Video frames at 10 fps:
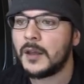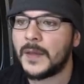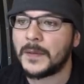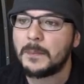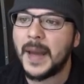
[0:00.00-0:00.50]

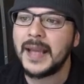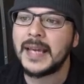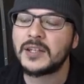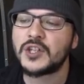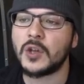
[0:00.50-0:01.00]
that the bank
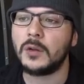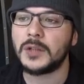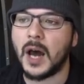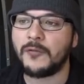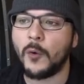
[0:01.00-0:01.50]
had sold
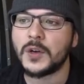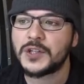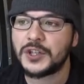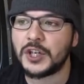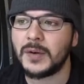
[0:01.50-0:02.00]
off or
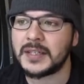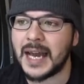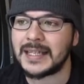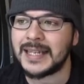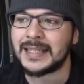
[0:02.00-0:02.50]

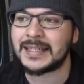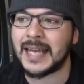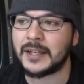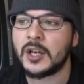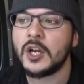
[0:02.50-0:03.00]
securitized its
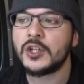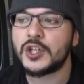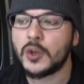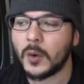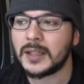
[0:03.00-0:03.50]
debt
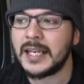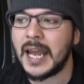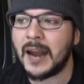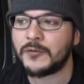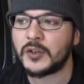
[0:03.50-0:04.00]
shortly
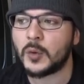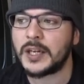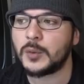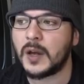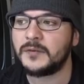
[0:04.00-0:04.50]
after the
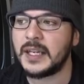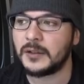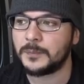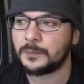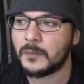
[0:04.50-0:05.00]
2012
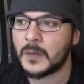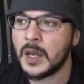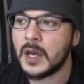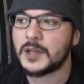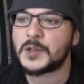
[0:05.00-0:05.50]
deal.
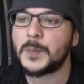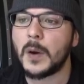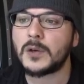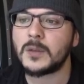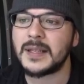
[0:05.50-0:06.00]
A
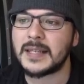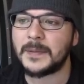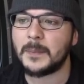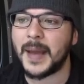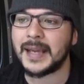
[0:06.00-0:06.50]
spokeswoman said
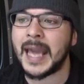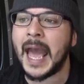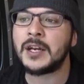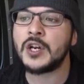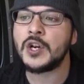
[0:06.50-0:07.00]
the bank
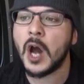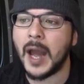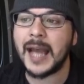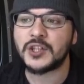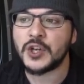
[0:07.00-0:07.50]
had no,
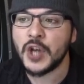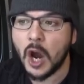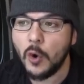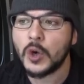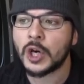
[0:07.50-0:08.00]
has
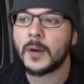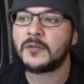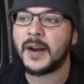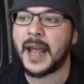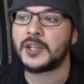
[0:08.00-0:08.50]
no current
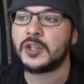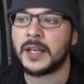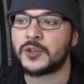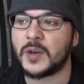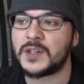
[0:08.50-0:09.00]
financial
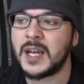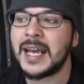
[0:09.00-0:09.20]
interest